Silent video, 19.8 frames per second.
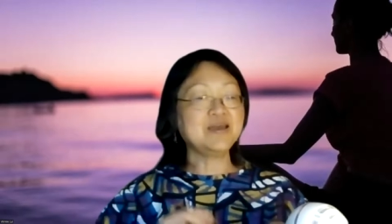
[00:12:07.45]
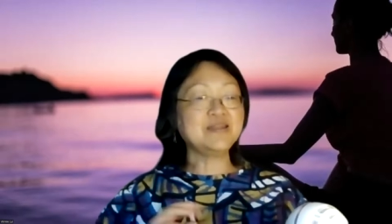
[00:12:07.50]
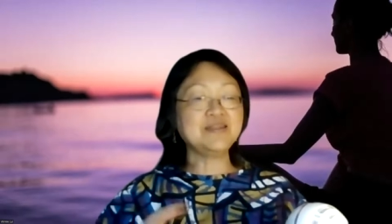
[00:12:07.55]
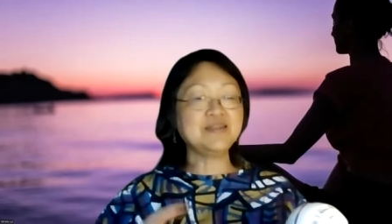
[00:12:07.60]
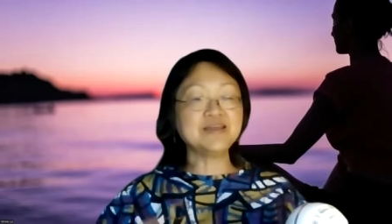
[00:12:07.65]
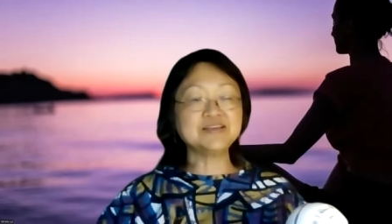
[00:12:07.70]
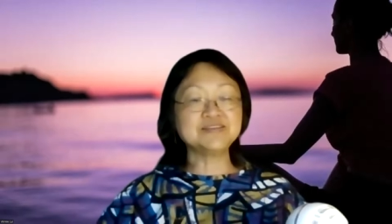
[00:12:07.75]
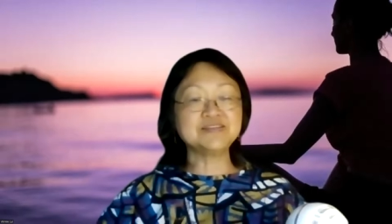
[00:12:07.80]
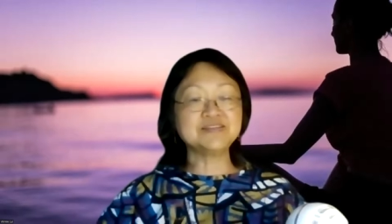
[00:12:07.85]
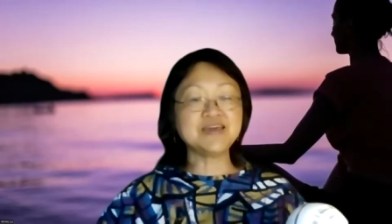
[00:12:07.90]
the
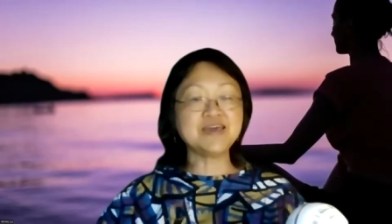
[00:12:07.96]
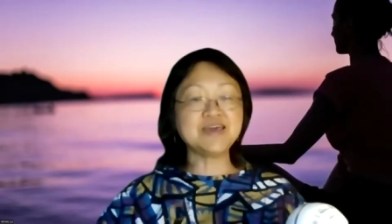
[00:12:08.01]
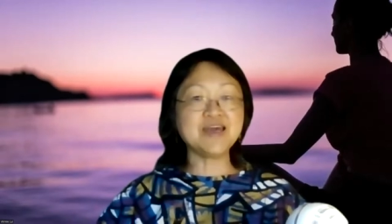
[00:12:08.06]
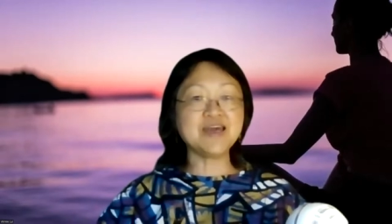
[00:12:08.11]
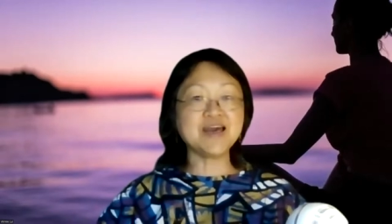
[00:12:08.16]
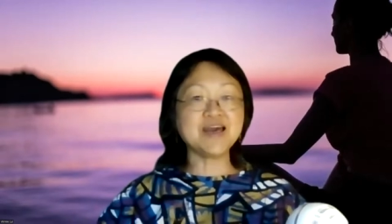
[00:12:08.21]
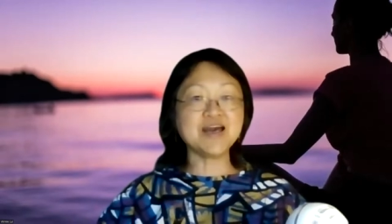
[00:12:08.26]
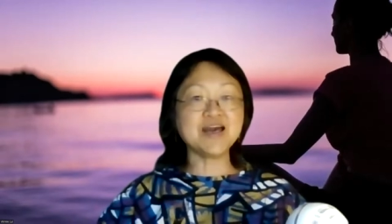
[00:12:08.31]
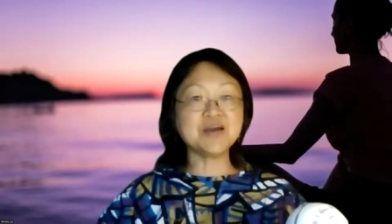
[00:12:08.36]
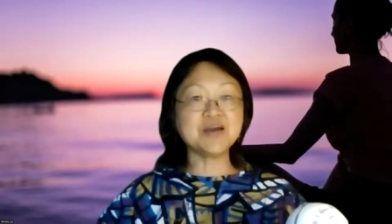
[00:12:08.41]
next
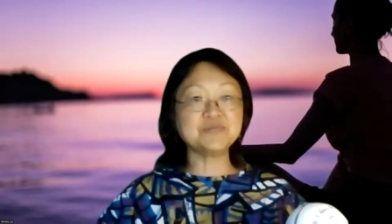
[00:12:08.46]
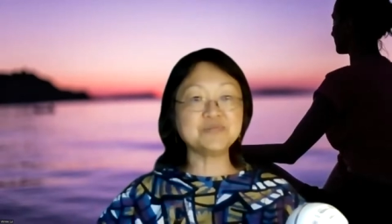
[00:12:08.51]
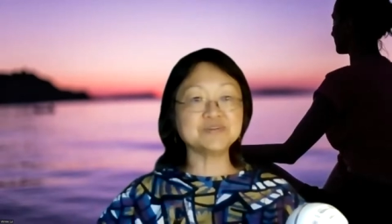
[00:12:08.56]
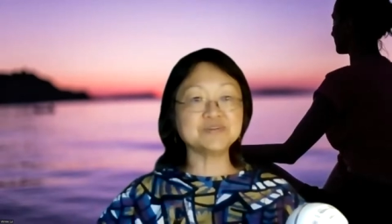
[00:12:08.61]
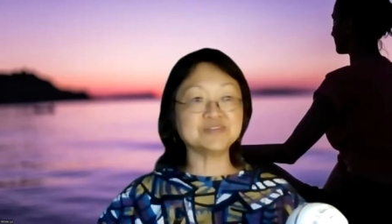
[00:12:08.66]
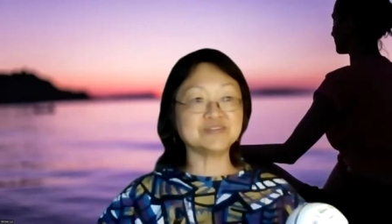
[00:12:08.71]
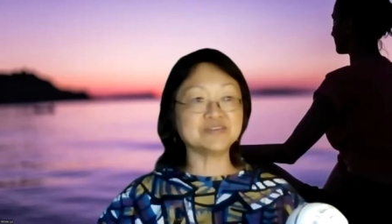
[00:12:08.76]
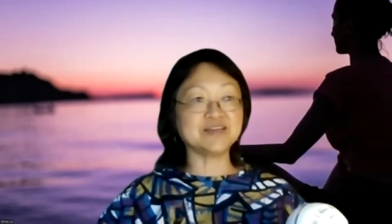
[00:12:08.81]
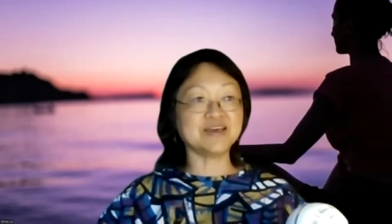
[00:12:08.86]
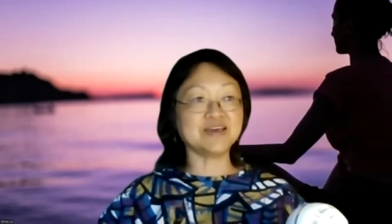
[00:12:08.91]
day I
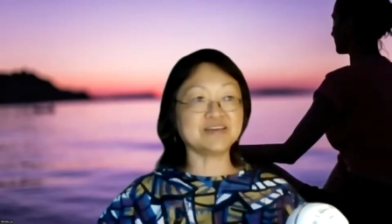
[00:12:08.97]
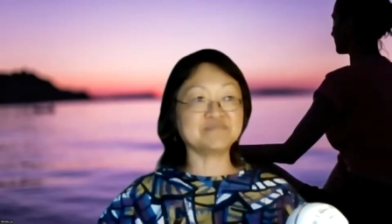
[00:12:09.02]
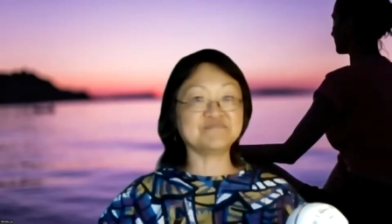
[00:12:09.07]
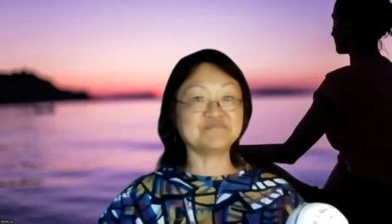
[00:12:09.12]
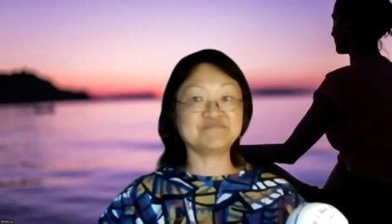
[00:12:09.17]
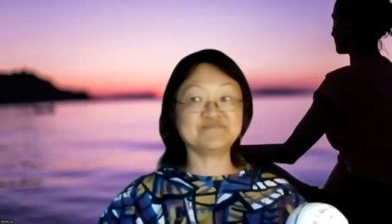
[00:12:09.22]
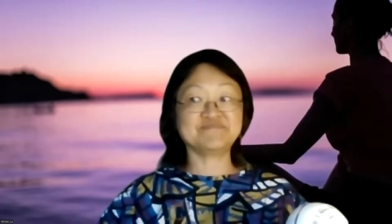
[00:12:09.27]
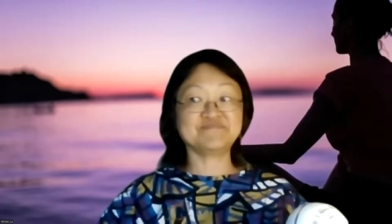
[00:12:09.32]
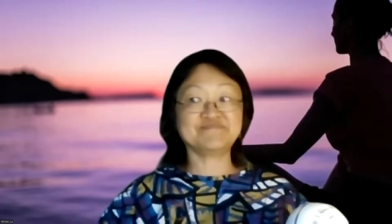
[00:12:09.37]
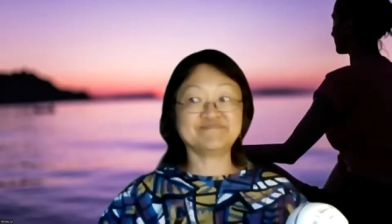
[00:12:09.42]
was like,
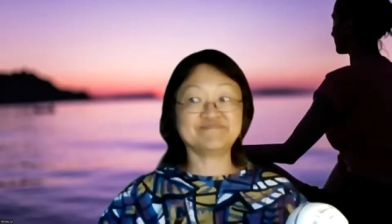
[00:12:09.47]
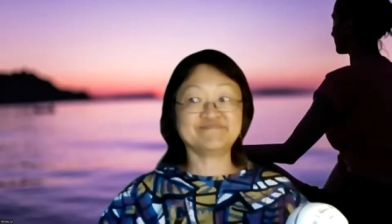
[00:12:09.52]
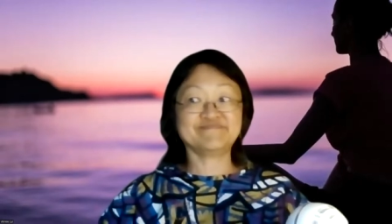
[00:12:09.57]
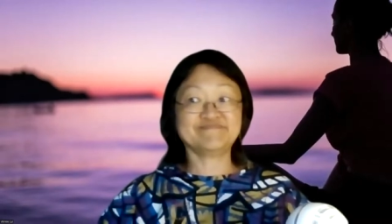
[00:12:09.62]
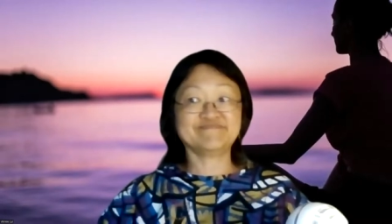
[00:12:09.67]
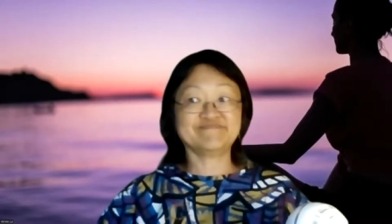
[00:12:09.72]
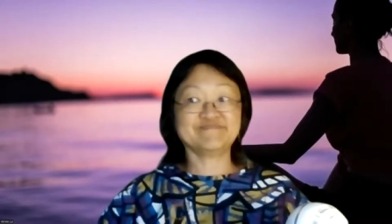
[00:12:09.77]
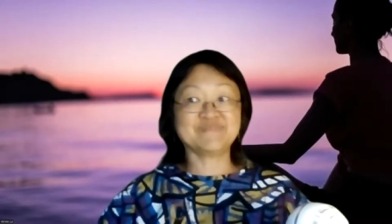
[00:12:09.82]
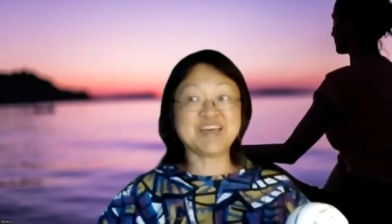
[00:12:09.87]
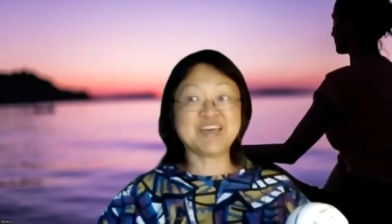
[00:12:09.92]

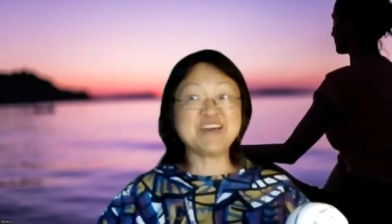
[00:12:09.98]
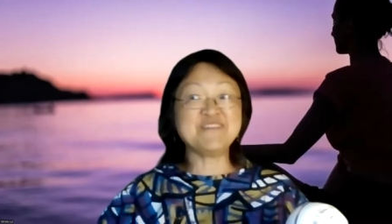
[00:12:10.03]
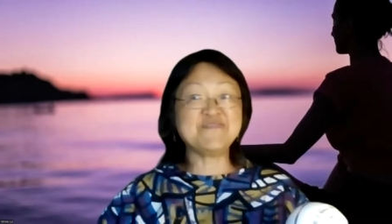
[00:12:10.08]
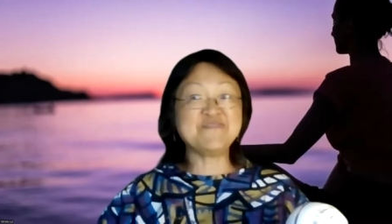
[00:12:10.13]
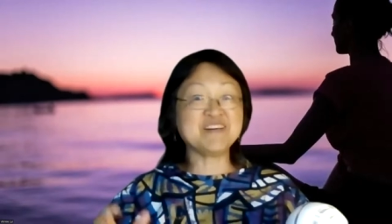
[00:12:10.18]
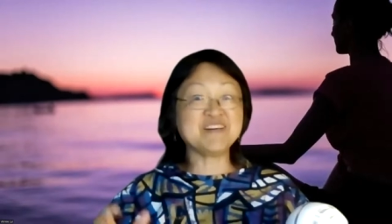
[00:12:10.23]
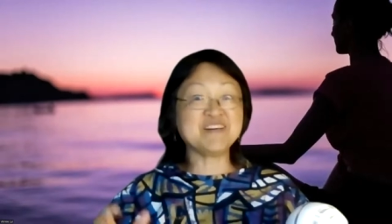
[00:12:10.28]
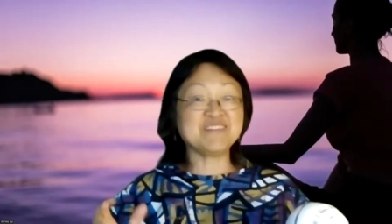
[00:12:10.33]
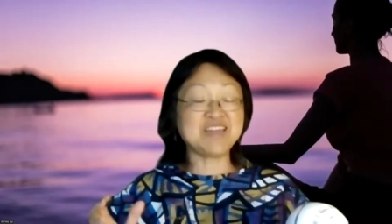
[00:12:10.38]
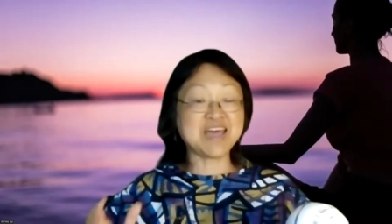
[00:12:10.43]
I
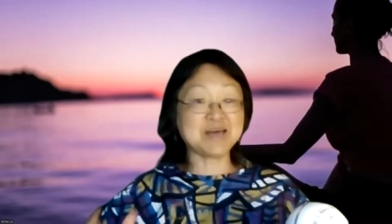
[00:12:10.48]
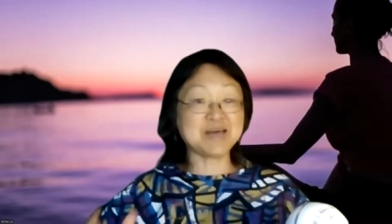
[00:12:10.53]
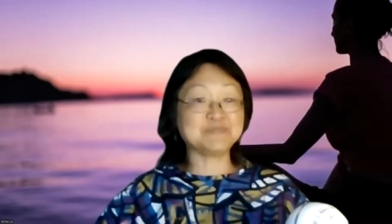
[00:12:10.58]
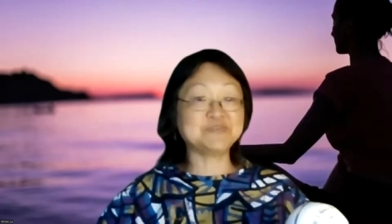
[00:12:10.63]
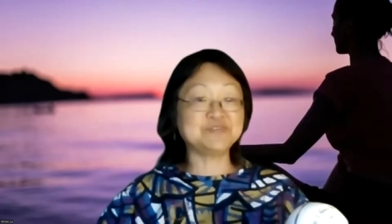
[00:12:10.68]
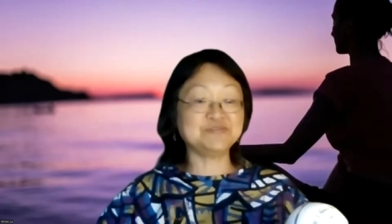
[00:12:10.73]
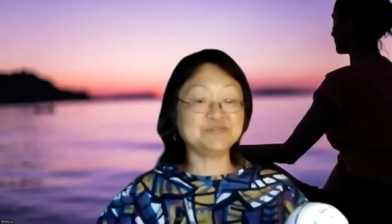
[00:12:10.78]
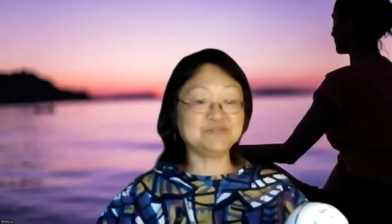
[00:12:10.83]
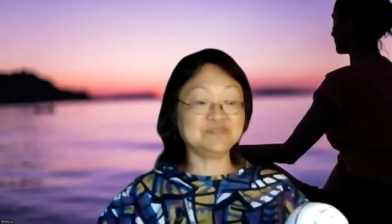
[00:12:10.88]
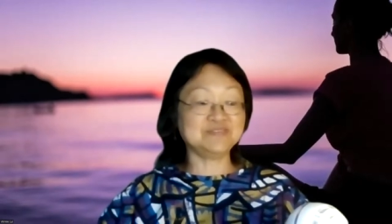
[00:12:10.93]
felt
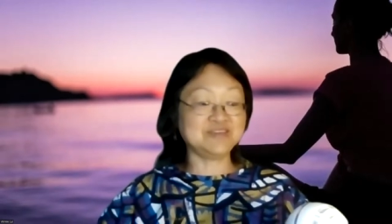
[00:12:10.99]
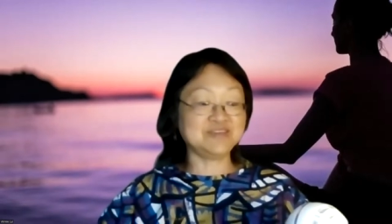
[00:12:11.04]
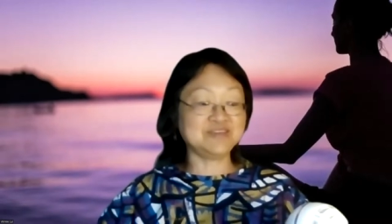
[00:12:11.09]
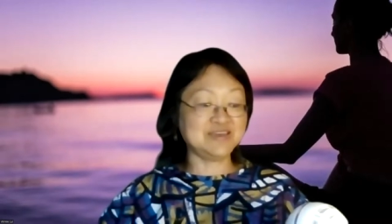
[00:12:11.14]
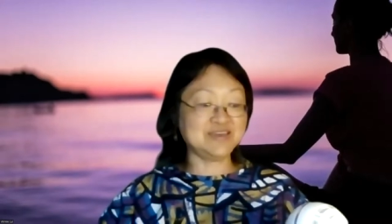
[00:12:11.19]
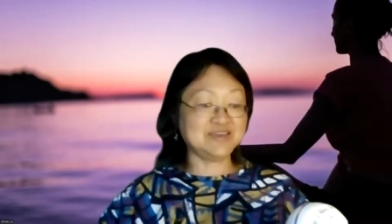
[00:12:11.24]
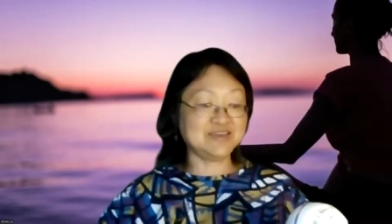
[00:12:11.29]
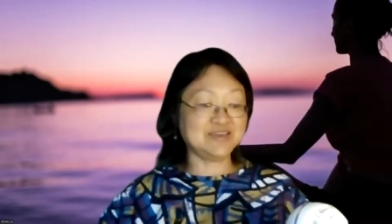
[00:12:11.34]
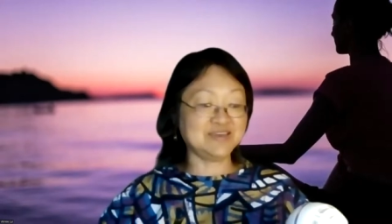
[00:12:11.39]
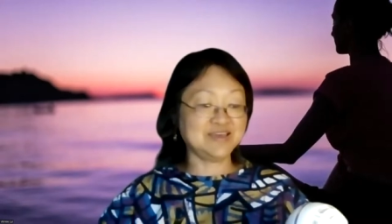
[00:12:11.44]

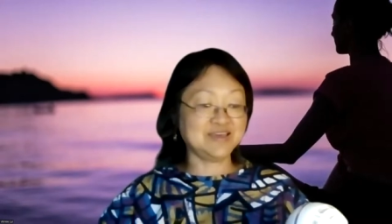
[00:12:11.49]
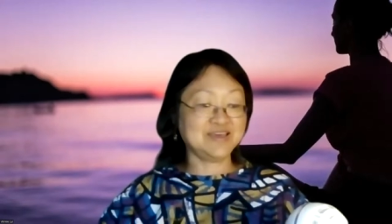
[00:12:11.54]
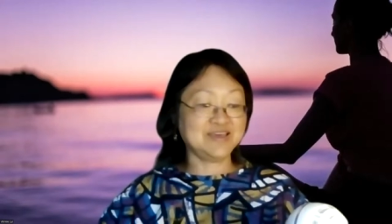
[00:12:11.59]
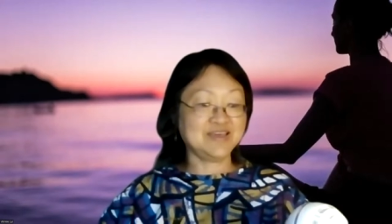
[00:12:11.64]
absolutely